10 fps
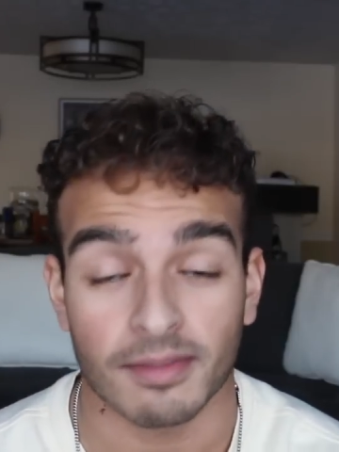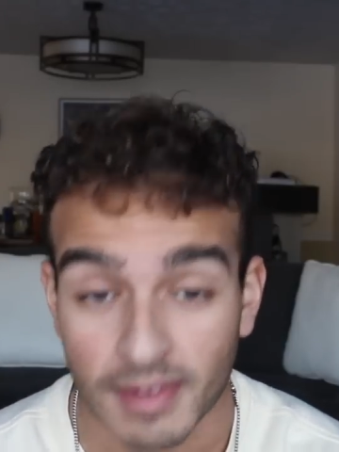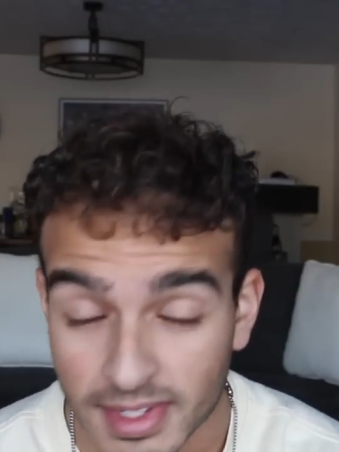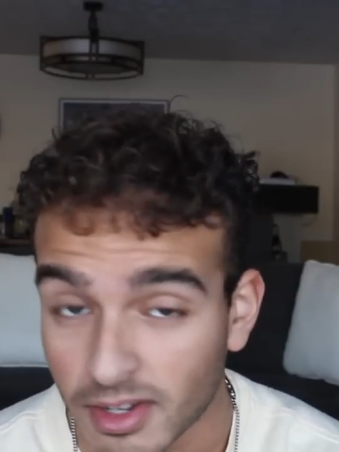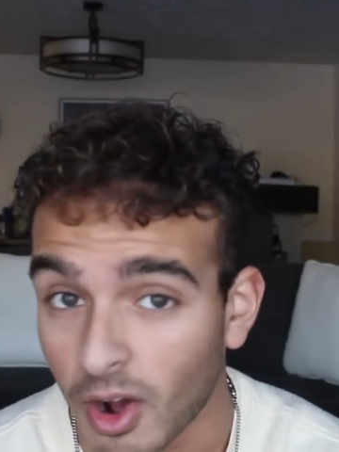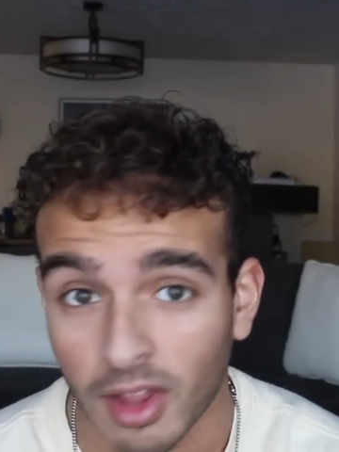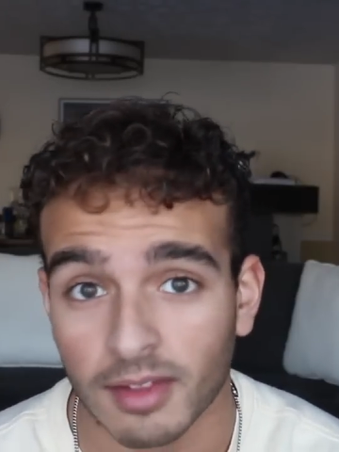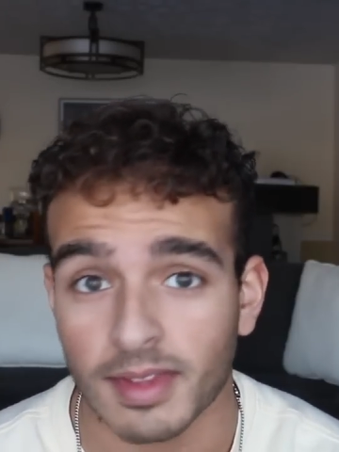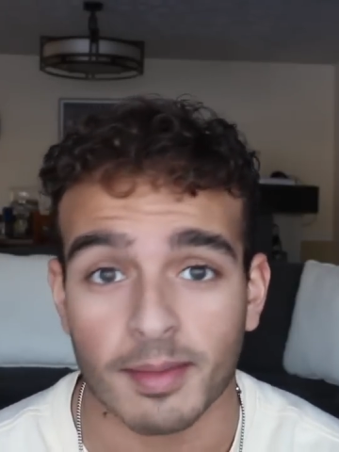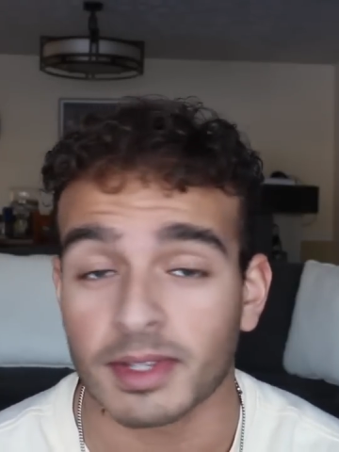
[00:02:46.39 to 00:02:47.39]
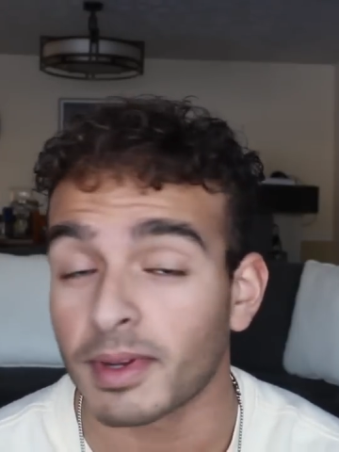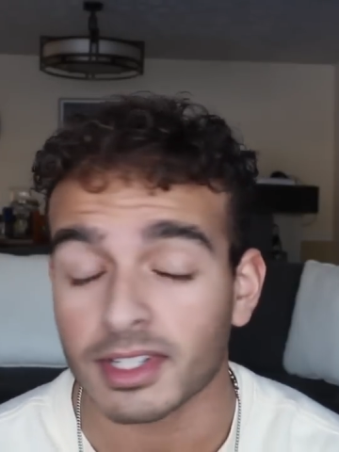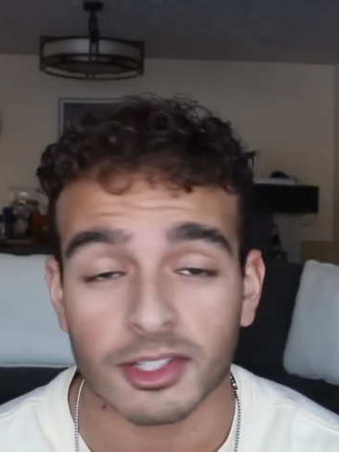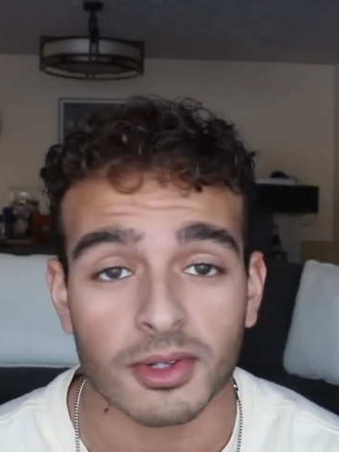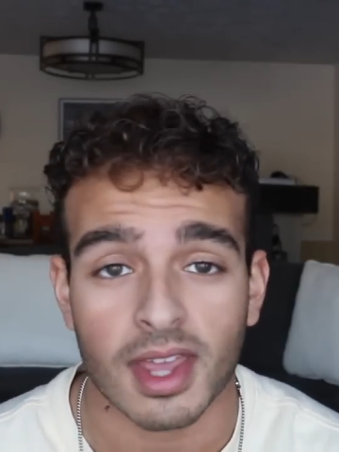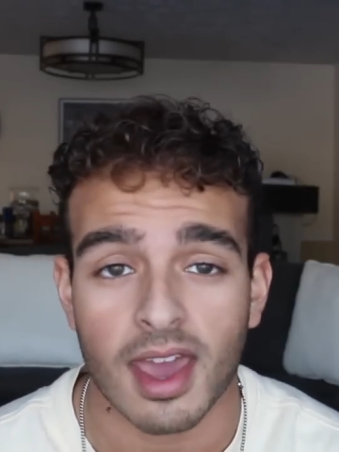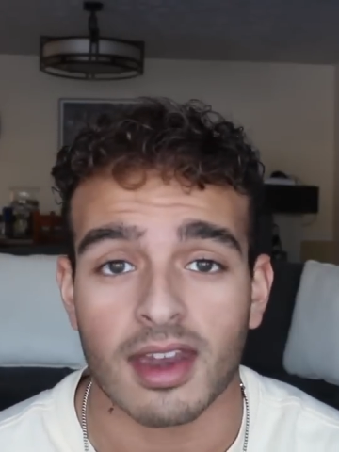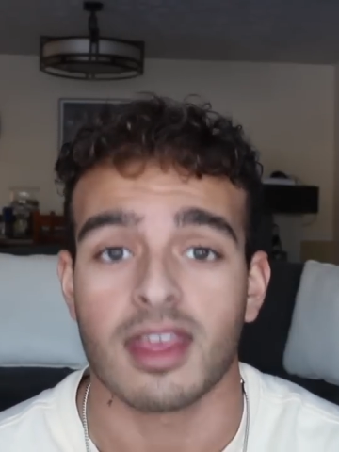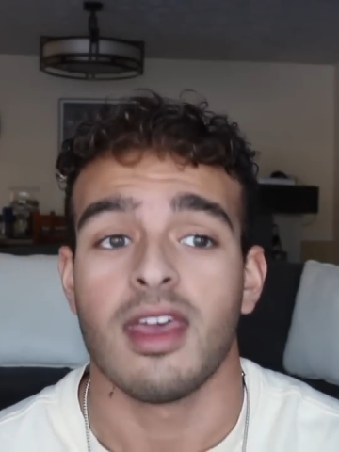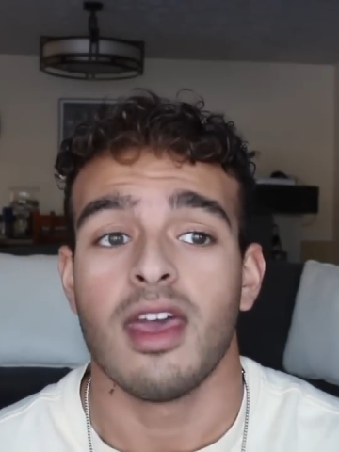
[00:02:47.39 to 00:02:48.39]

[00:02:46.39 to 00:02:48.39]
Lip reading: Visit all of them as much as you can.